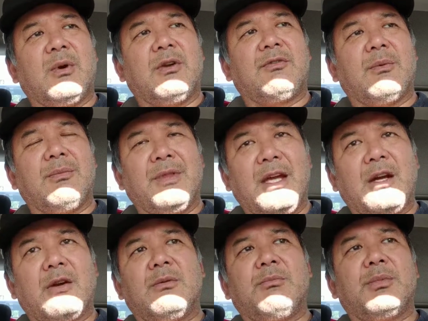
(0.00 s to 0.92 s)
away from
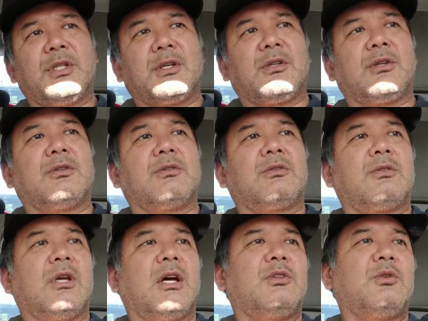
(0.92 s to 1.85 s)
their particular
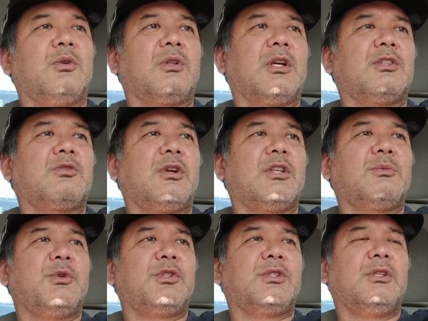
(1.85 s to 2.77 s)
dual clutch
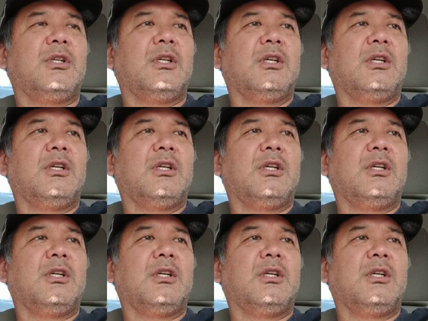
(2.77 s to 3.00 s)
transmission.